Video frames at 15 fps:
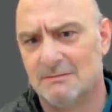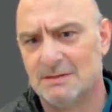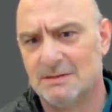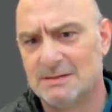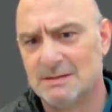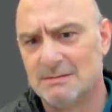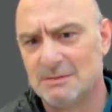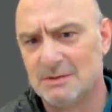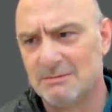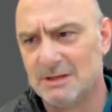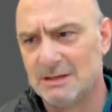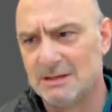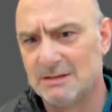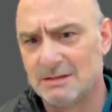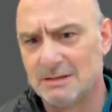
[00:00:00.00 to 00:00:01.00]
They seem to
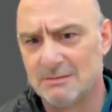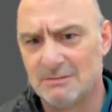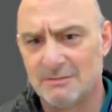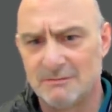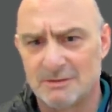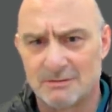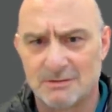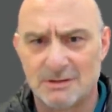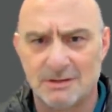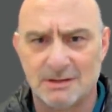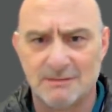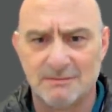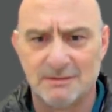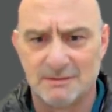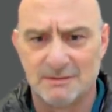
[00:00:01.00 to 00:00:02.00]
be angry with the Royal
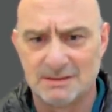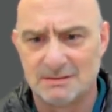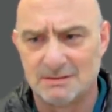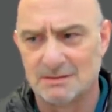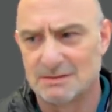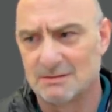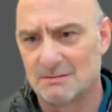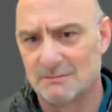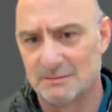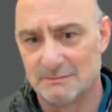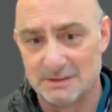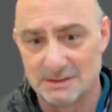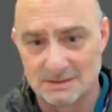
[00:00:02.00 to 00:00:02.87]
Navy vessels or the